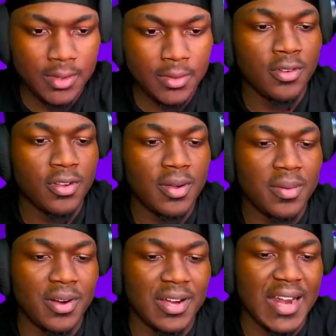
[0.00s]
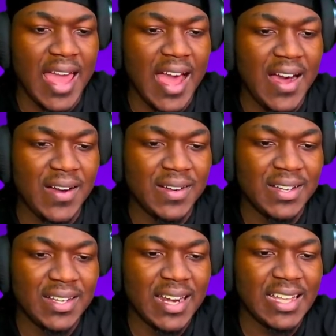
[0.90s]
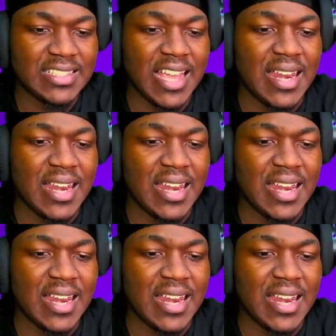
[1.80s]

Come on now. That's Jaden